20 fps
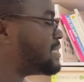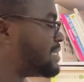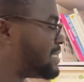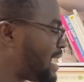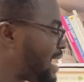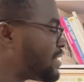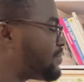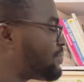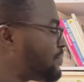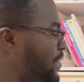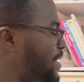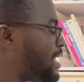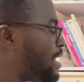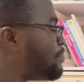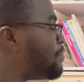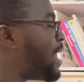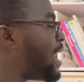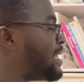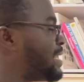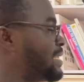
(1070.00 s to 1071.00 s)
that further
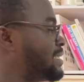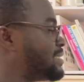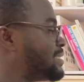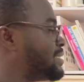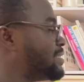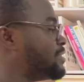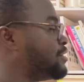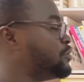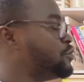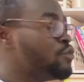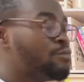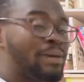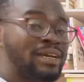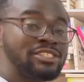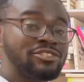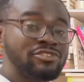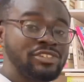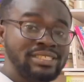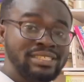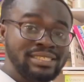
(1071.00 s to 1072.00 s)
bad debt, you must
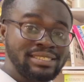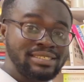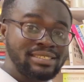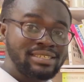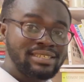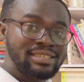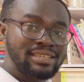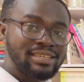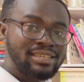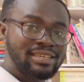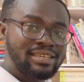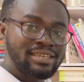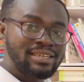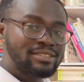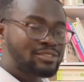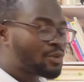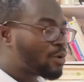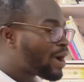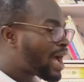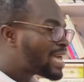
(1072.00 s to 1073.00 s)
treat it.
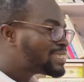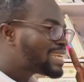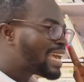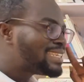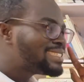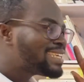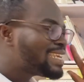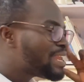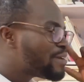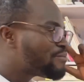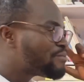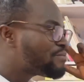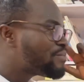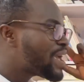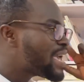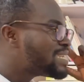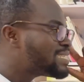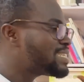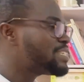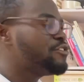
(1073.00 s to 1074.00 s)
So as I said, the
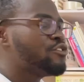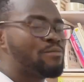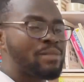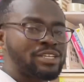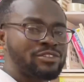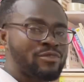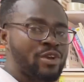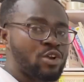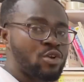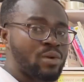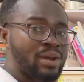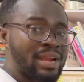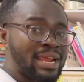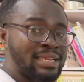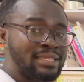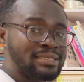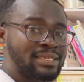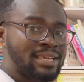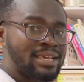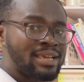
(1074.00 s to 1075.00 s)
first thing you must
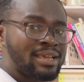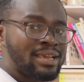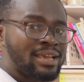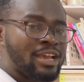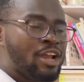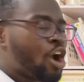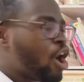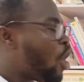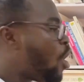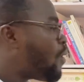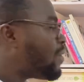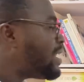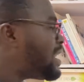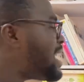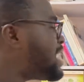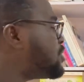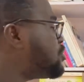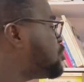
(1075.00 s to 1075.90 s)
recognize, unless